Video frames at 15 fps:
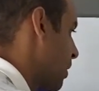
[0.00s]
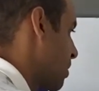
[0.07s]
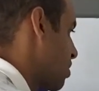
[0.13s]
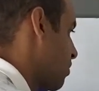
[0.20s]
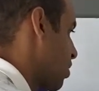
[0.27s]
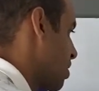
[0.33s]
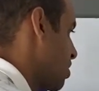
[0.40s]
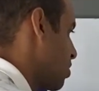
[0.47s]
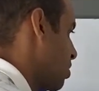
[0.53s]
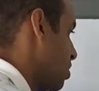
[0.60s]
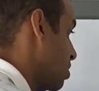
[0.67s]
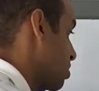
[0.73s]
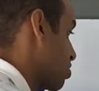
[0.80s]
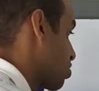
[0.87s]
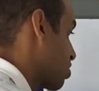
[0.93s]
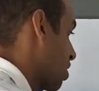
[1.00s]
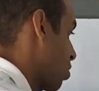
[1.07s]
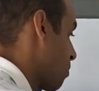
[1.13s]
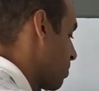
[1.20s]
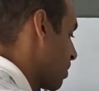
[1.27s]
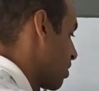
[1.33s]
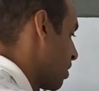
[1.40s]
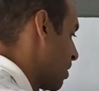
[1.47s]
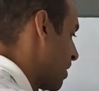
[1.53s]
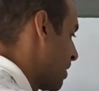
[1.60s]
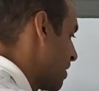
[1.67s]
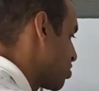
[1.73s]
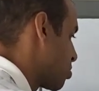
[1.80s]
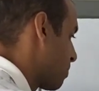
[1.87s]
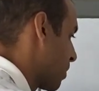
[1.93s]
you've got your solopreneur and
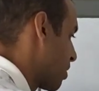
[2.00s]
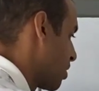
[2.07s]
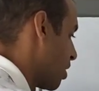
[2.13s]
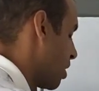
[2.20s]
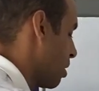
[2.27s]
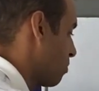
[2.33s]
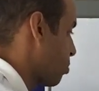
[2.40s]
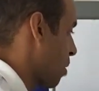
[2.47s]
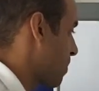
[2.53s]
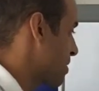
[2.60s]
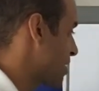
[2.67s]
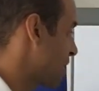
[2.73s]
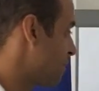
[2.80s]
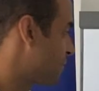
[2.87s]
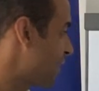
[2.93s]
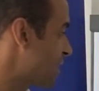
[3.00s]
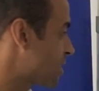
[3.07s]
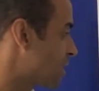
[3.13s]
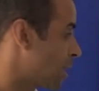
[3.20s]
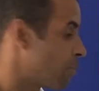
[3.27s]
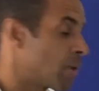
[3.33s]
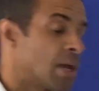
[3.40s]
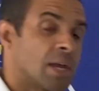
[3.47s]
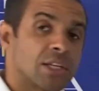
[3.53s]
entrepreneur property investor.